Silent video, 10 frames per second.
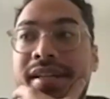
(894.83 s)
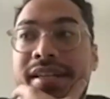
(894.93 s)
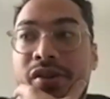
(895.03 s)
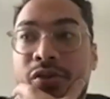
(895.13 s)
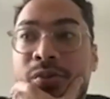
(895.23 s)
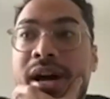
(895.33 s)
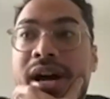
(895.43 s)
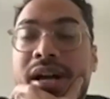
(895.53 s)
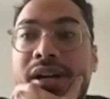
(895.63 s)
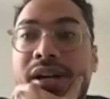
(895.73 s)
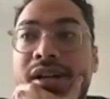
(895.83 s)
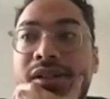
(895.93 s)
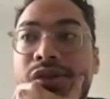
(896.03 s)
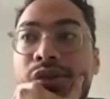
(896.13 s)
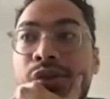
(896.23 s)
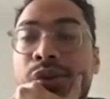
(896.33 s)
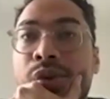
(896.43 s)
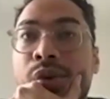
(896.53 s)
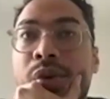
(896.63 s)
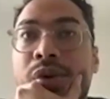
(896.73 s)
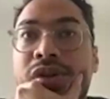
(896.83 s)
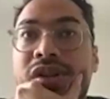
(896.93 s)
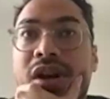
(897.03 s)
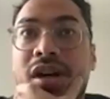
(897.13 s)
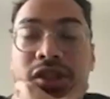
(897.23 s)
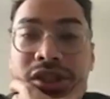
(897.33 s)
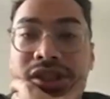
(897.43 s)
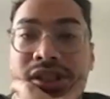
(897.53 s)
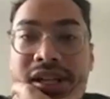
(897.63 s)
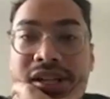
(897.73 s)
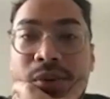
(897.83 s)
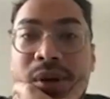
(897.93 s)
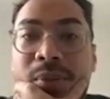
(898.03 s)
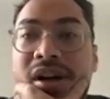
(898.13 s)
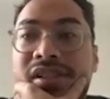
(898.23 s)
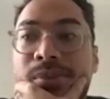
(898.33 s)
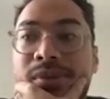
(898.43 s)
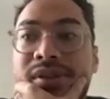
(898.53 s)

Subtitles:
give back to the country any way possible.